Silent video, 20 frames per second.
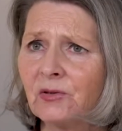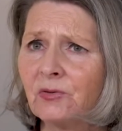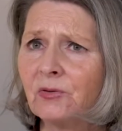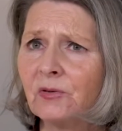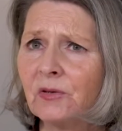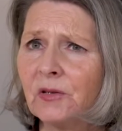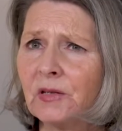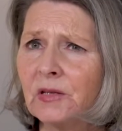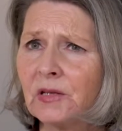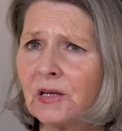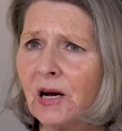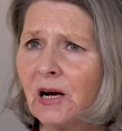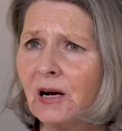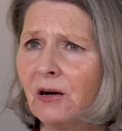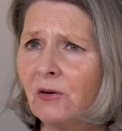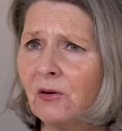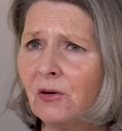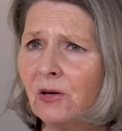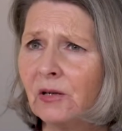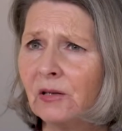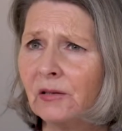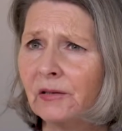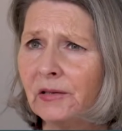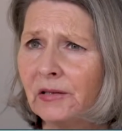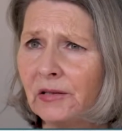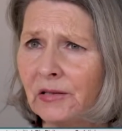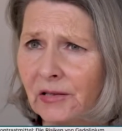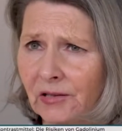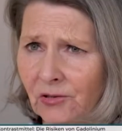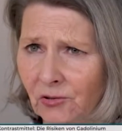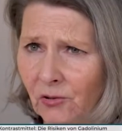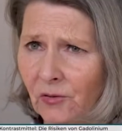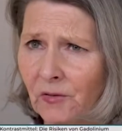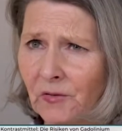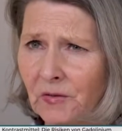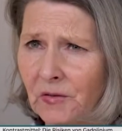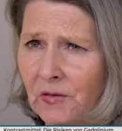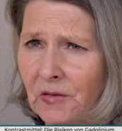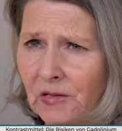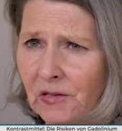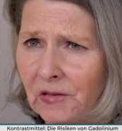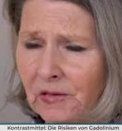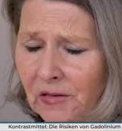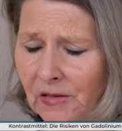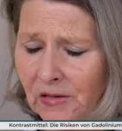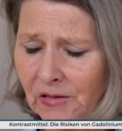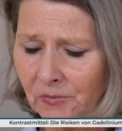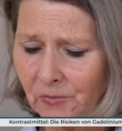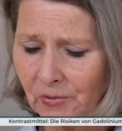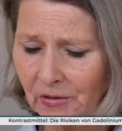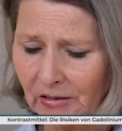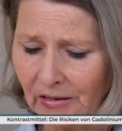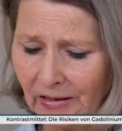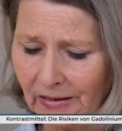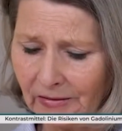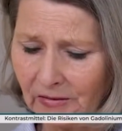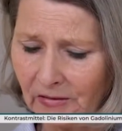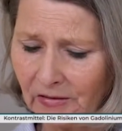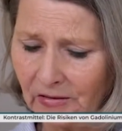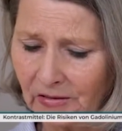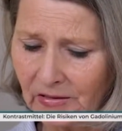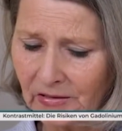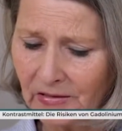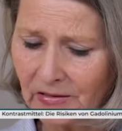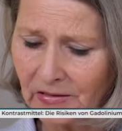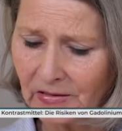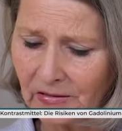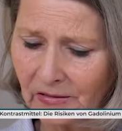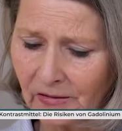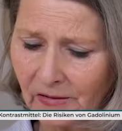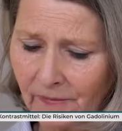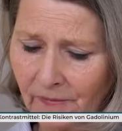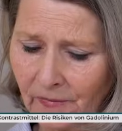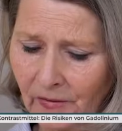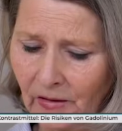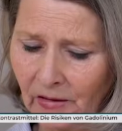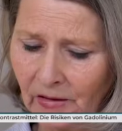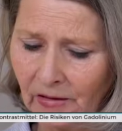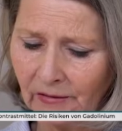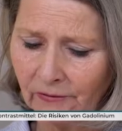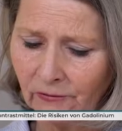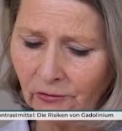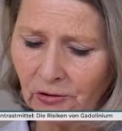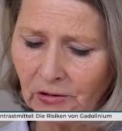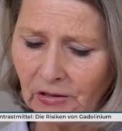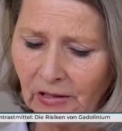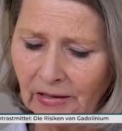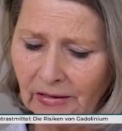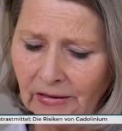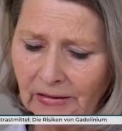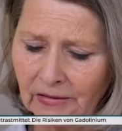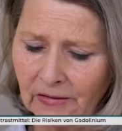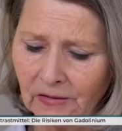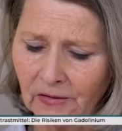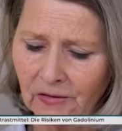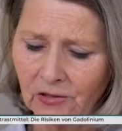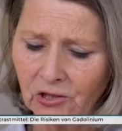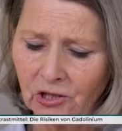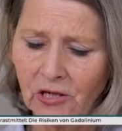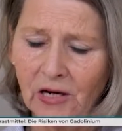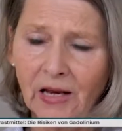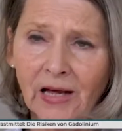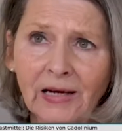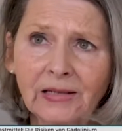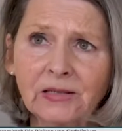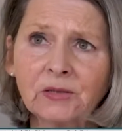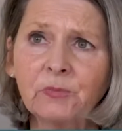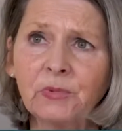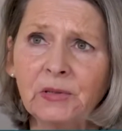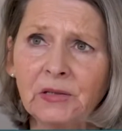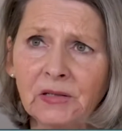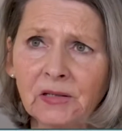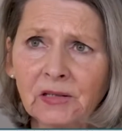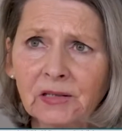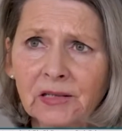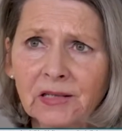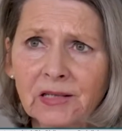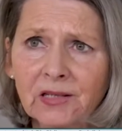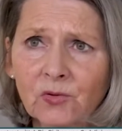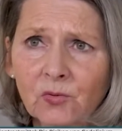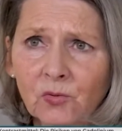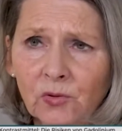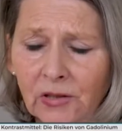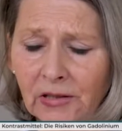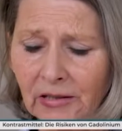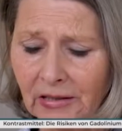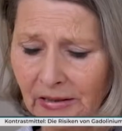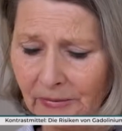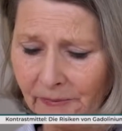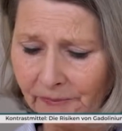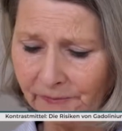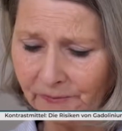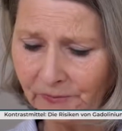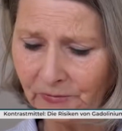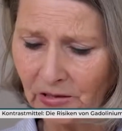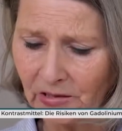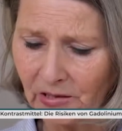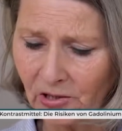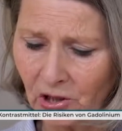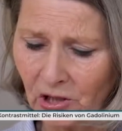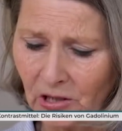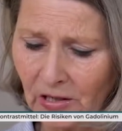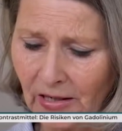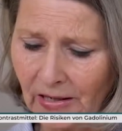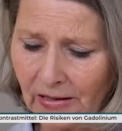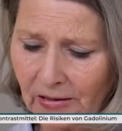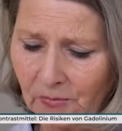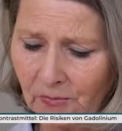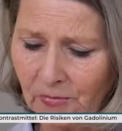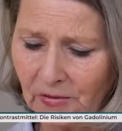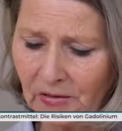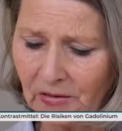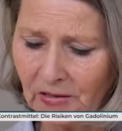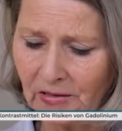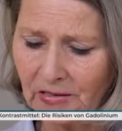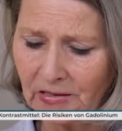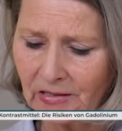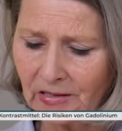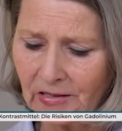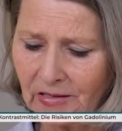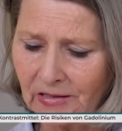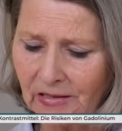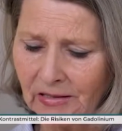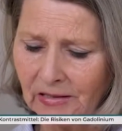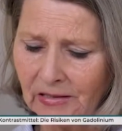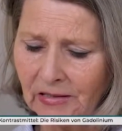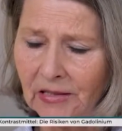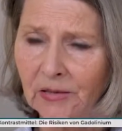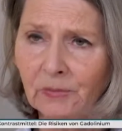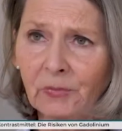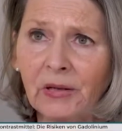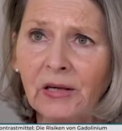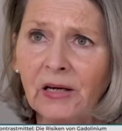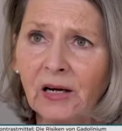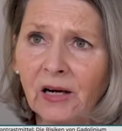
because it is, of course, also known in terms of toxicity, a chelate binder is added. This chelate binder is the DTPA,